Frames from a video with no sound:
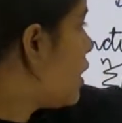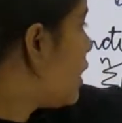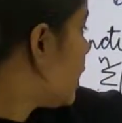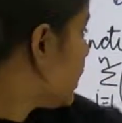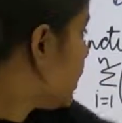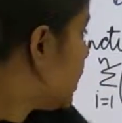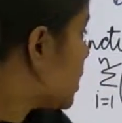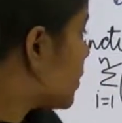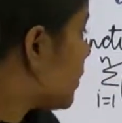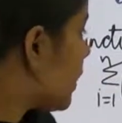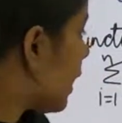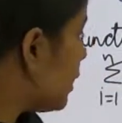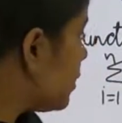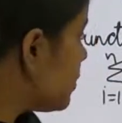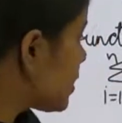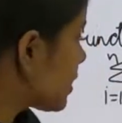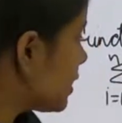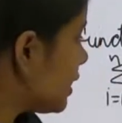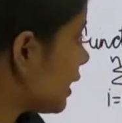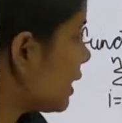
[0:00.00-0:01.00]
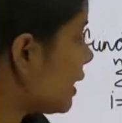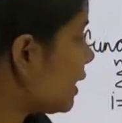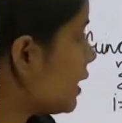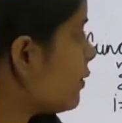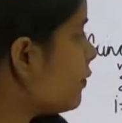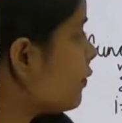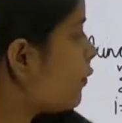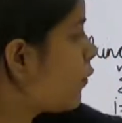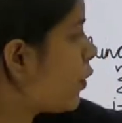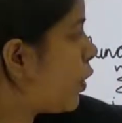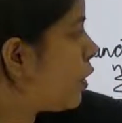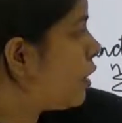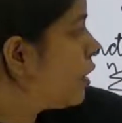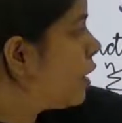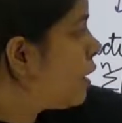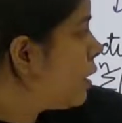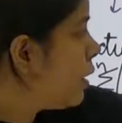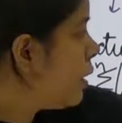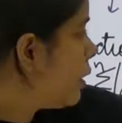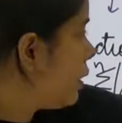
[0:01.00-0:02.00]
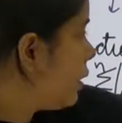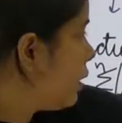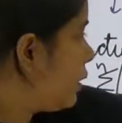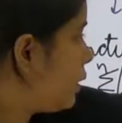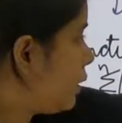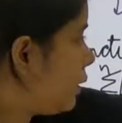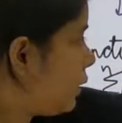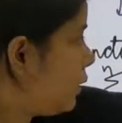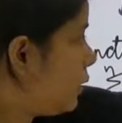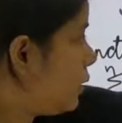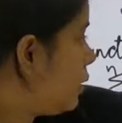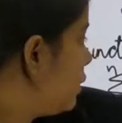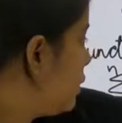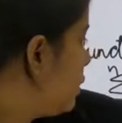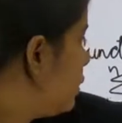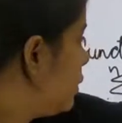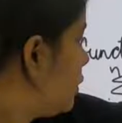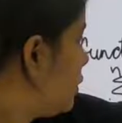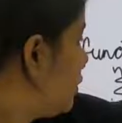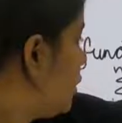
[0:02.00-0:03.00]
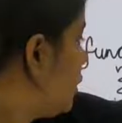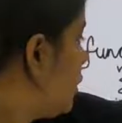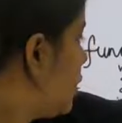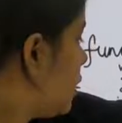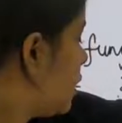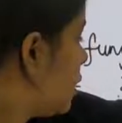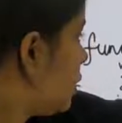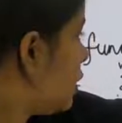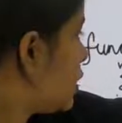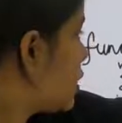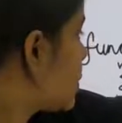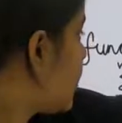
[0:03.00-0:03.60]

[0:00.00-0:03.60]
is negative for uh, this